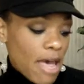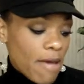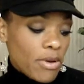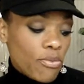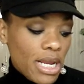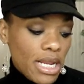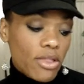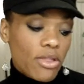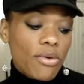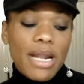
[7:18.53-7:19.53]
I've been
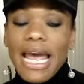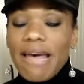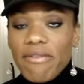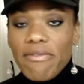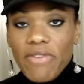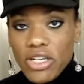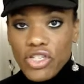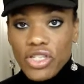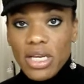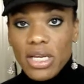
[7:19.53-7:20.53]
reading through it. I haven't
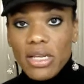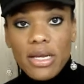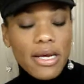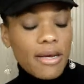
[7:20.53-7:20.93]
finished it.